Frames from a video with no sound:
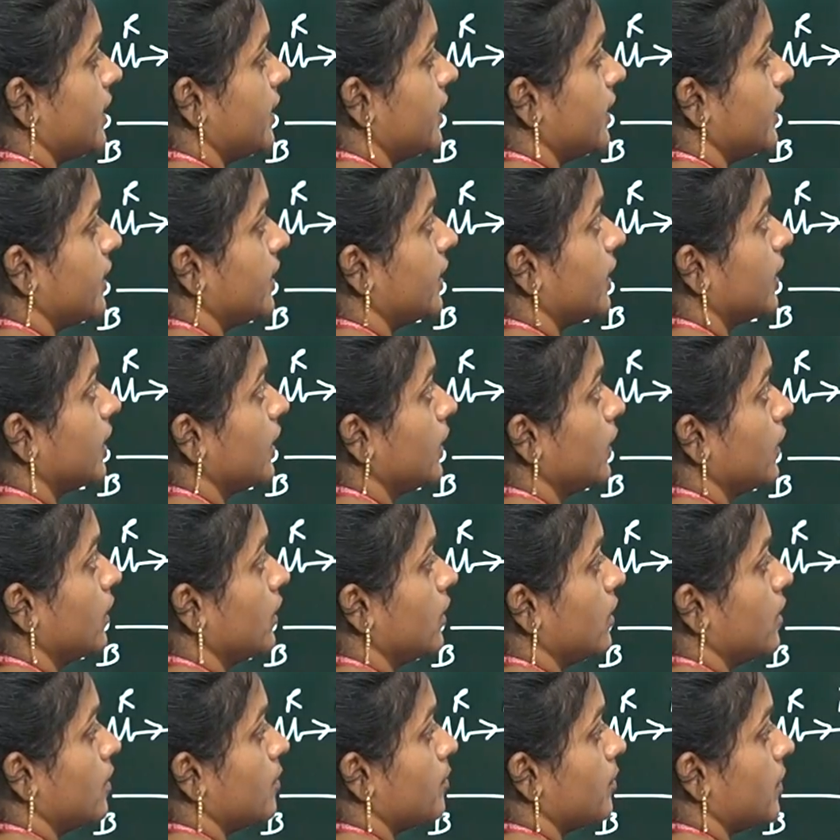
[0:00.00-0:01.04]
dt
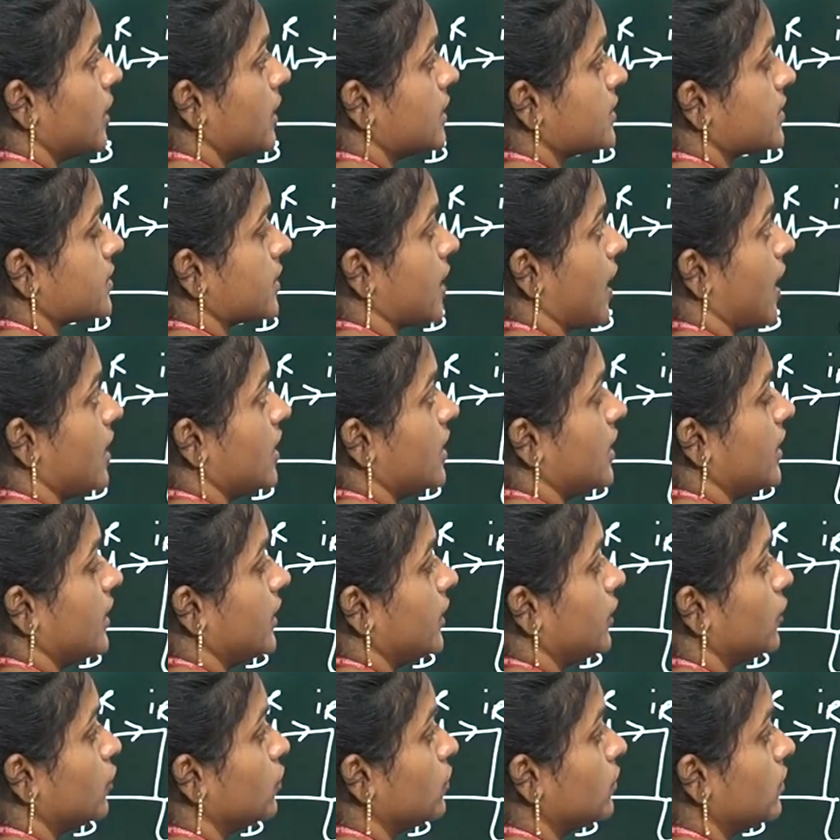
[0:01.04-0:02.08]
plus L
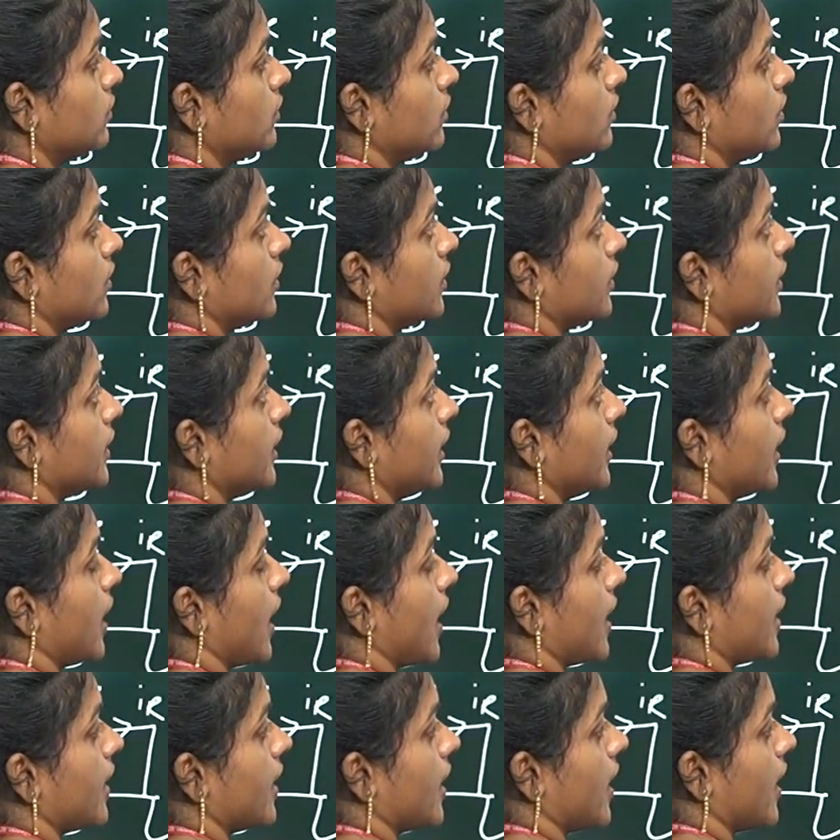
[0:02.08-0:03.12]
into dir
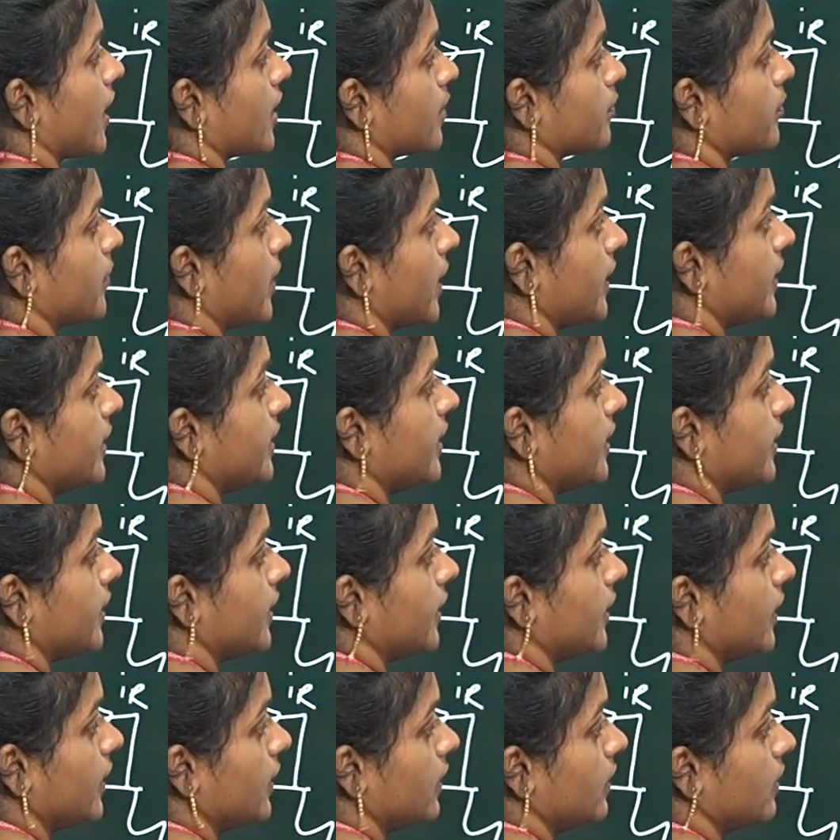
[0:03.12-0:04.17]
by
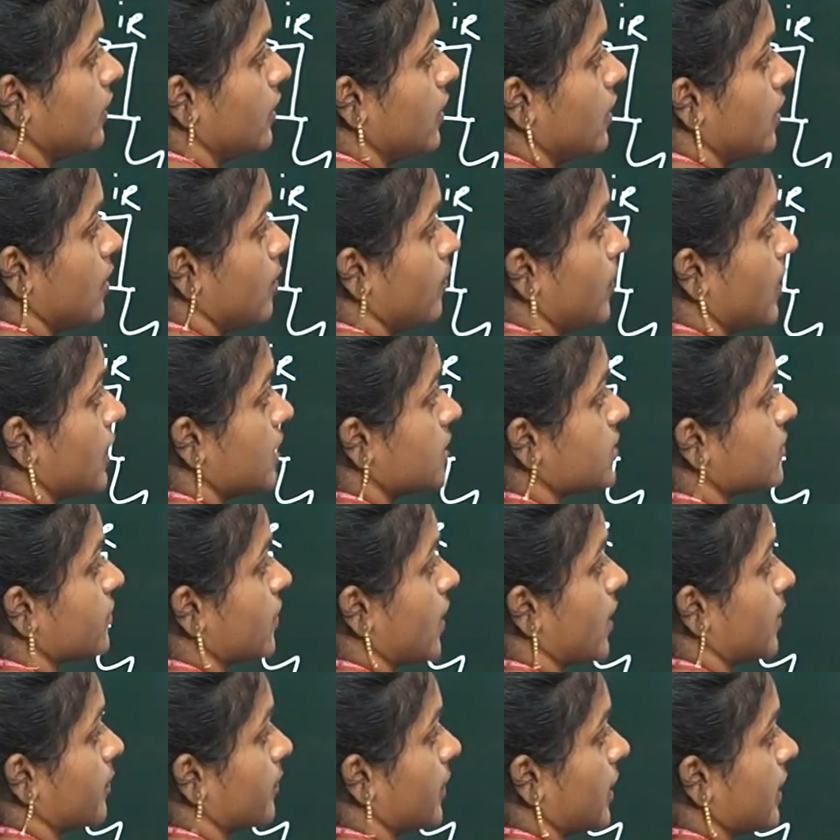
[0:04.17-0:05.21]
dt plus
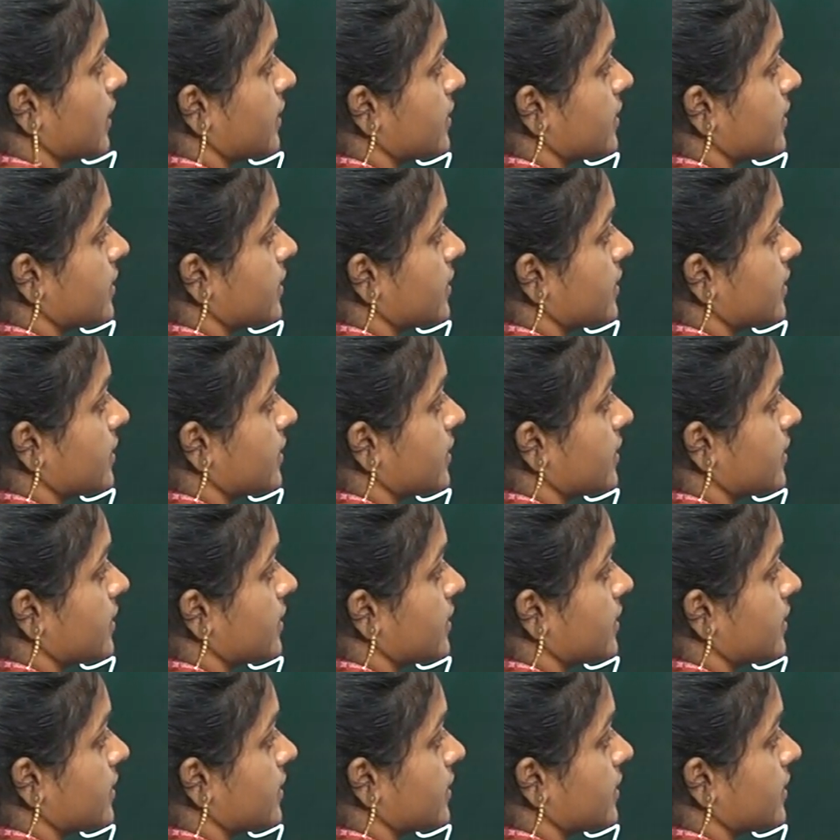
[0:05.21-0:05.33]
1 by